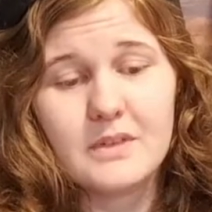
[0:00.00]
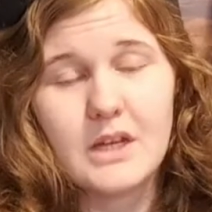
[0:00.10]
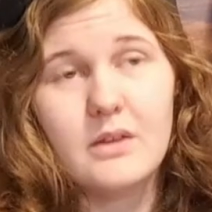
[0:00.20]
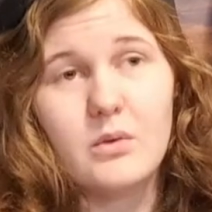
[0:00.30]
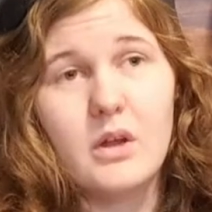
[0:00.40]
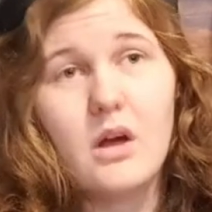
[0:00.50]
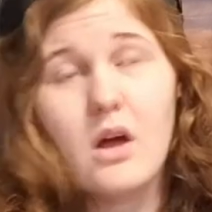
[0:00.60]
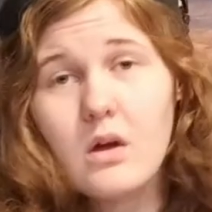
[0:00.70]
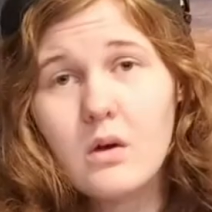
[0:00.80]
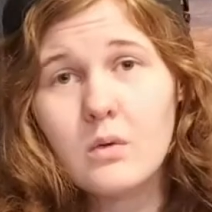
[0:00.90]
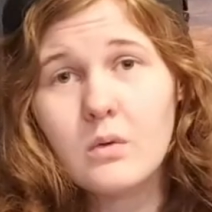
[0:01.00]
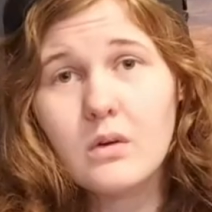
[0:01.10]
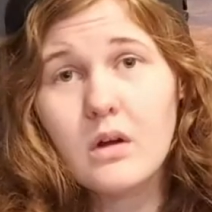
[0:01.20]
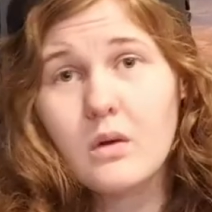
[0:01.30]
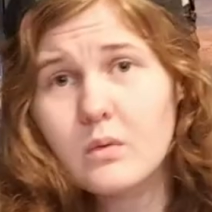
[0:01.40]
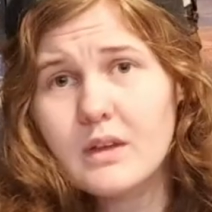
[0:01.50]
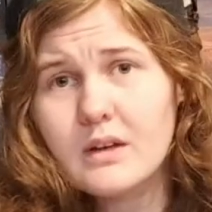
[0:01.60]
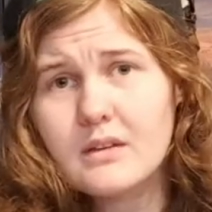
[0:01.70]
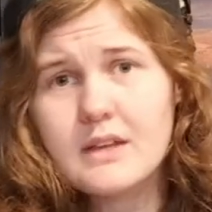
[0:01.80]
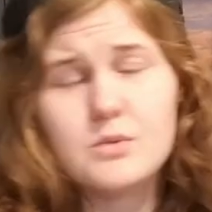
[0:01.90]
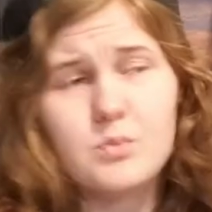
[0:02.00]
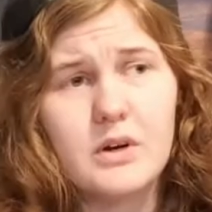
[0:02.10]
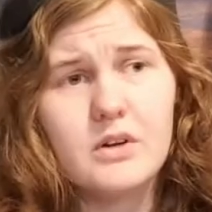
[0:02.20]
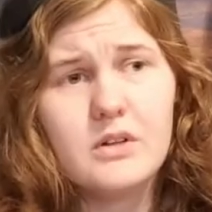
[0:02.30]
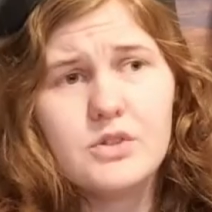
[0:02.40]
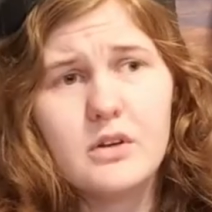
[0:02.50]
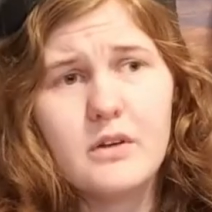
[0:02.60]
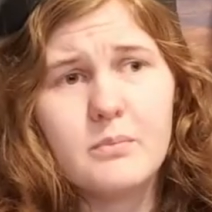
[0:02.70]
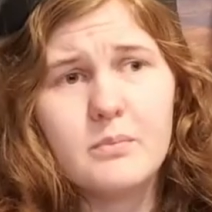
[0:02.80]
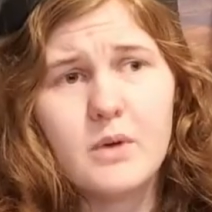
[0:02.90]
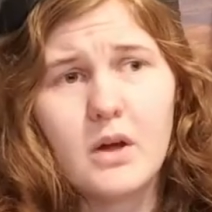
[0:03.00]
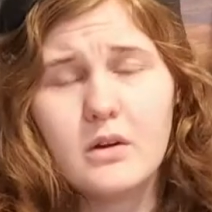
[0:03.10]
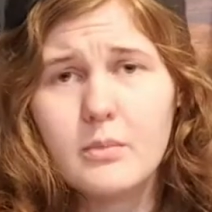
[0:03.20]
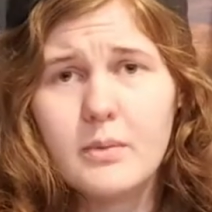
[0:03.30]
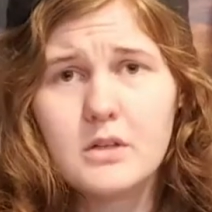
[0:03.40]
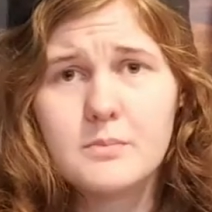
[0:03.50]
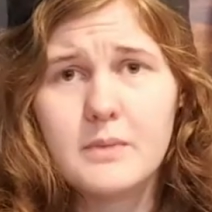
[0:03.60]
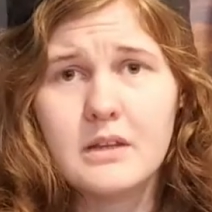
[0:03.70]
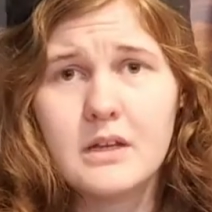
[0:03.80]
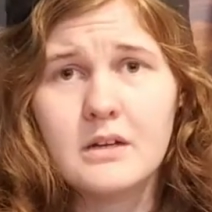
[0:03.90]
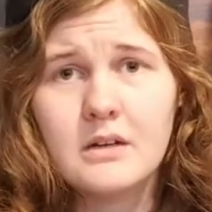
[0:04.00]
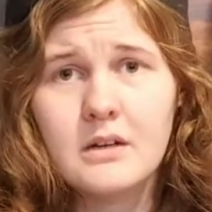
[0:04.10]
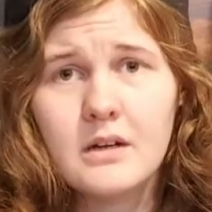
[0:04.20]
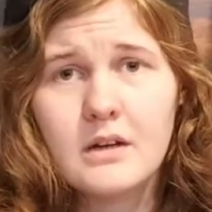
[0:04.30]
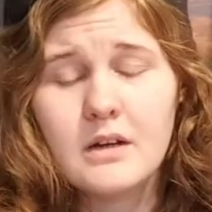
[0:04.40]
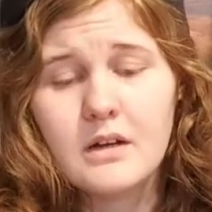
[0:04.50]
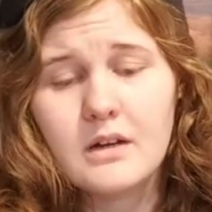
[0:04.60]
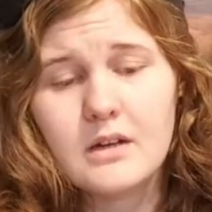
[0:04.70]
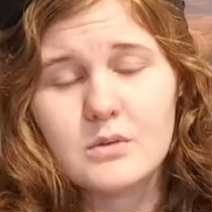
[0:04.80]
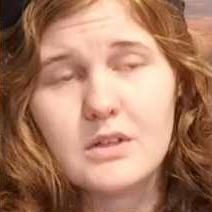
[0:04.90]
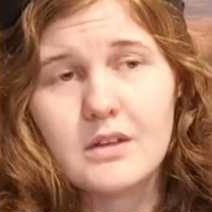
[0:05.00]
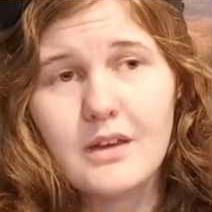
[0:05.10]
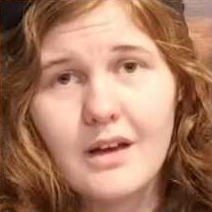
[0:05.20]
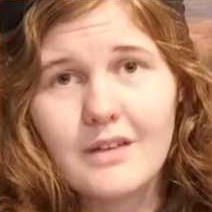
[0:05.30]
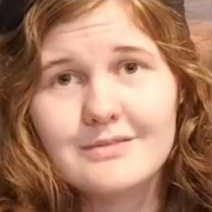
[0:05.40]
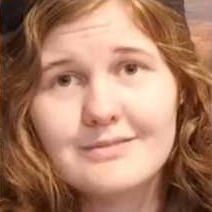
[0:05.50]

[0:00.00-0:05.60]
And they were like, oh, then that's weird, you should have gotten your box by then. I was like, yeah.